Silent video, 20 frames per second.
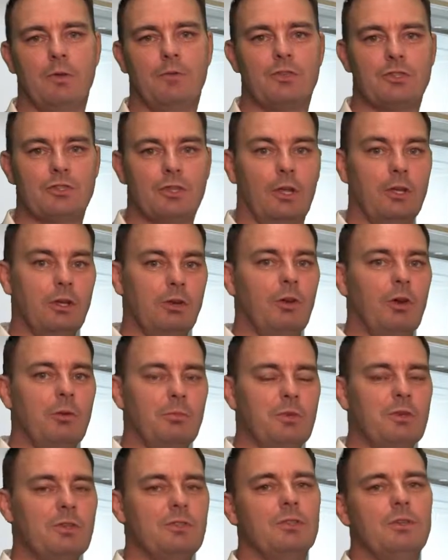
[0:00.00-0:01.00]
if you're selling your own
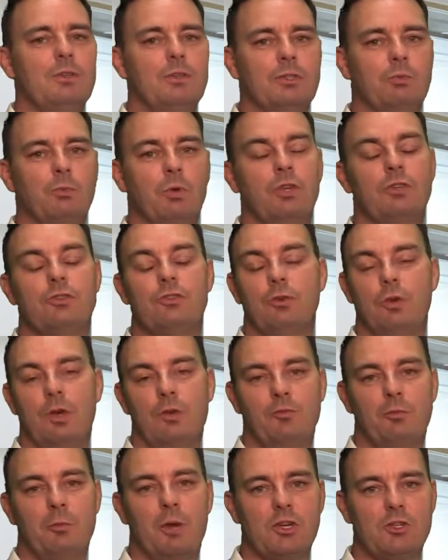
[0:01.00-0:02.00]
business, we could do an
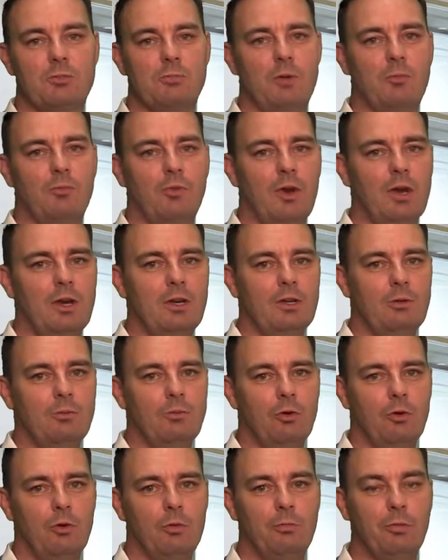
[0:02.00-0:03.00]
information memorandum
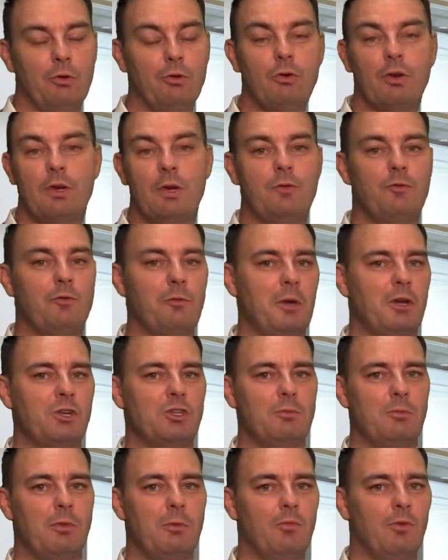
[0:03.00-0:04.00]
or build an
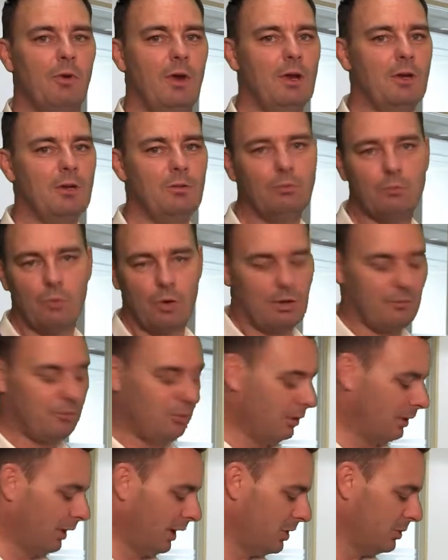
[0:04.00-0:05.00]
information memorandum, whatever
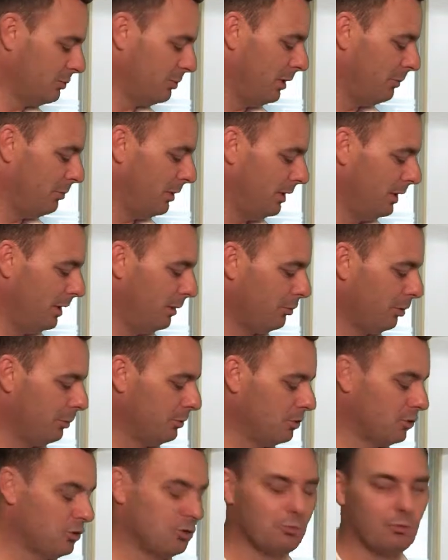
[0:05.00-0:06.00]
the case may be there,
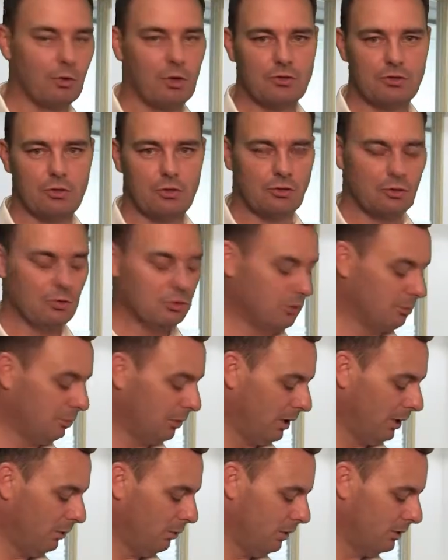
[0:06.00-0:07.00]
probably do some research on some
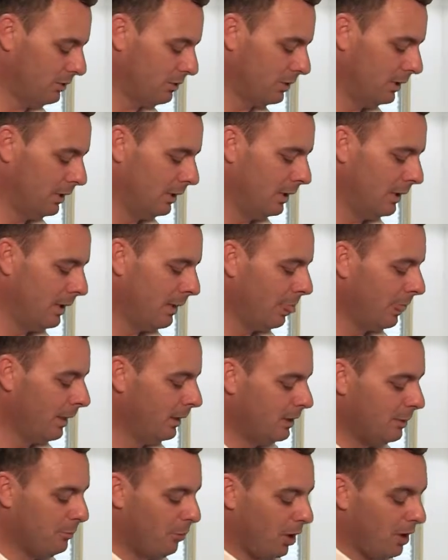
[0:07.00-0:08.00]
keywords.
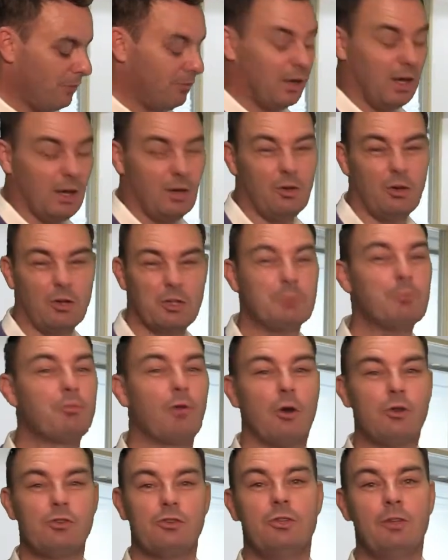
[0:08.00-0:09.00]
You might even get a nice
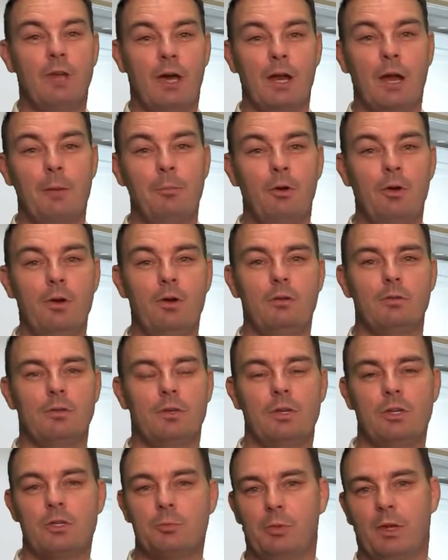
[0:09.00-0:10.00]
brochure done up on it
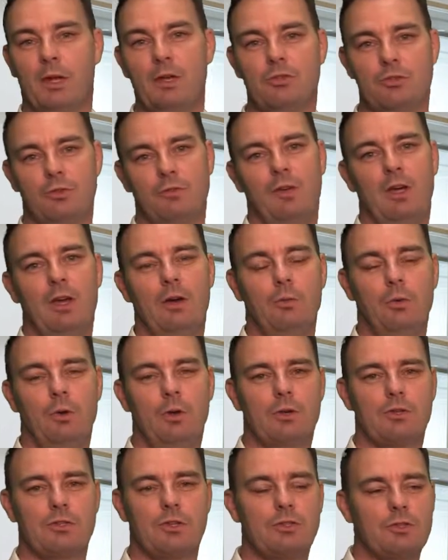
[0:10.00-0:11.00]
that explains sort of how it
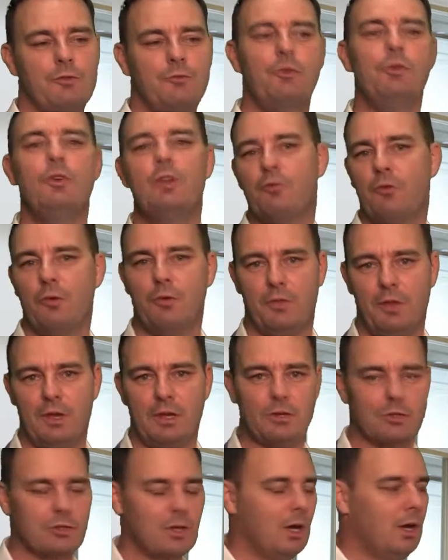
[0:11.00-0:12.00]
works. So there's a few different
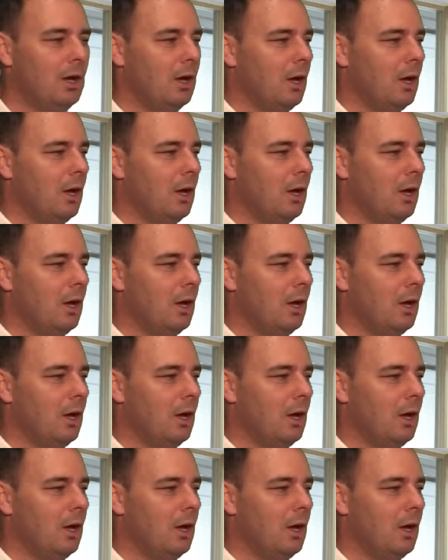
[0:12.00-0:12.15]
things.